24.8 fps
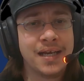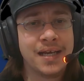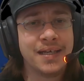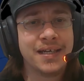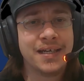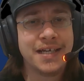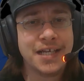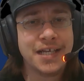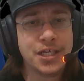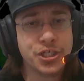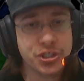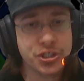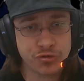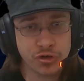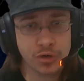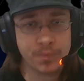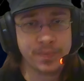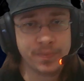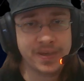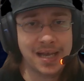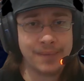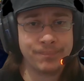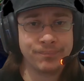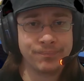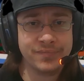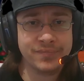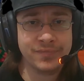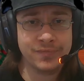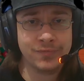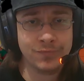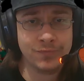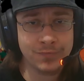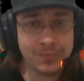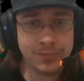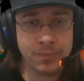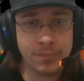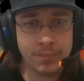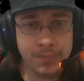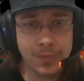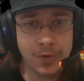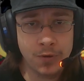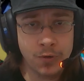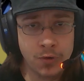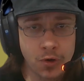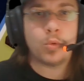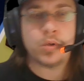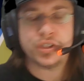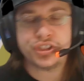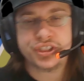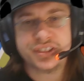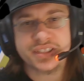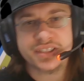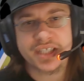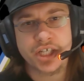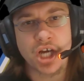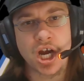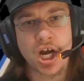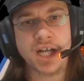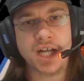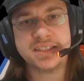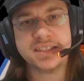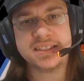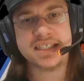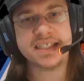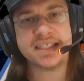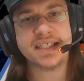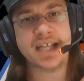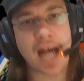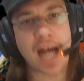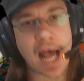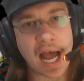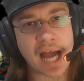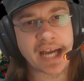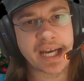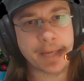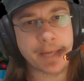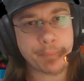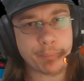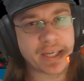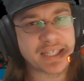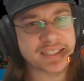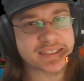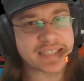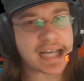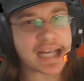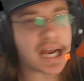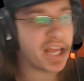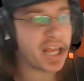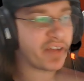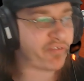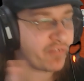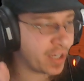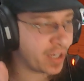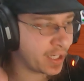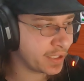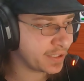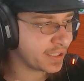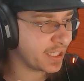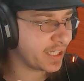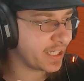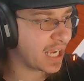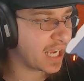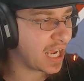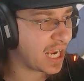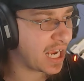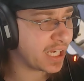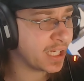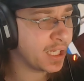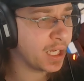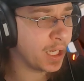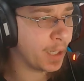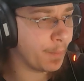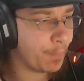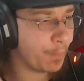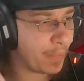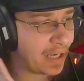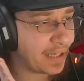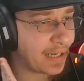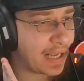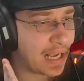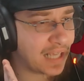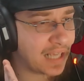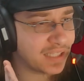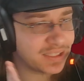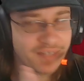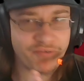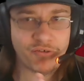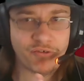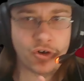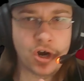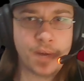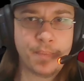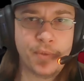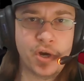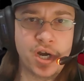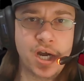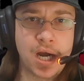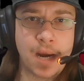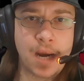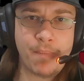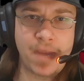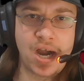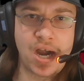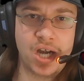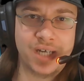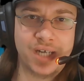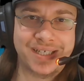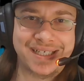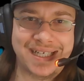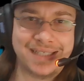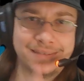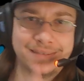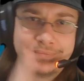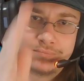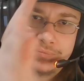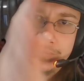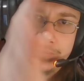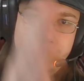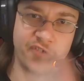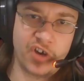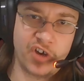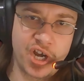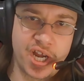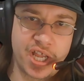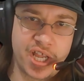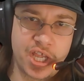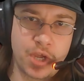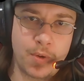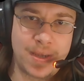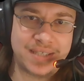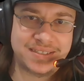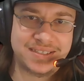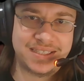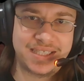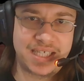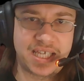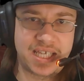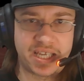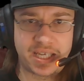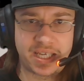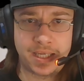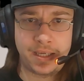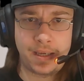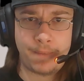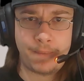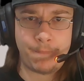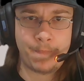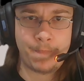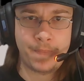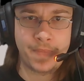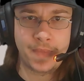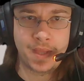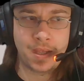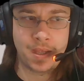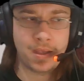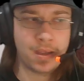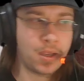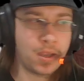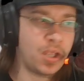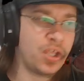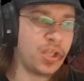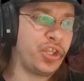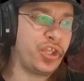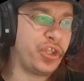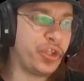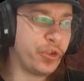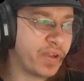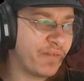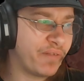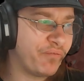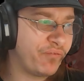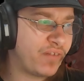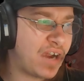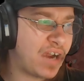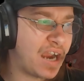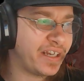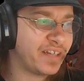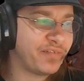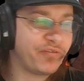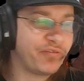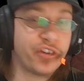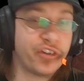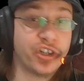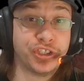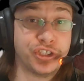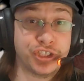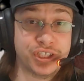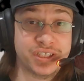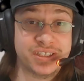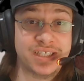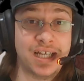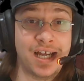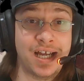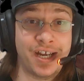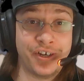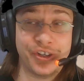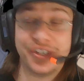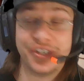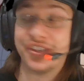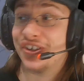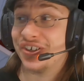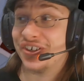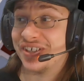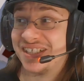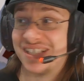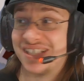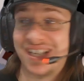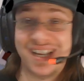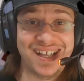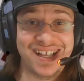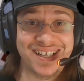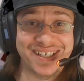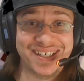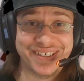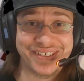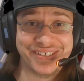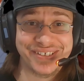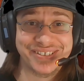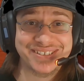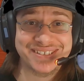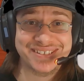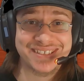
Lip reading: Indonesian rupiah, which is the currency that I am based out of today. But as a former American for the USD, you can find it for just under $30.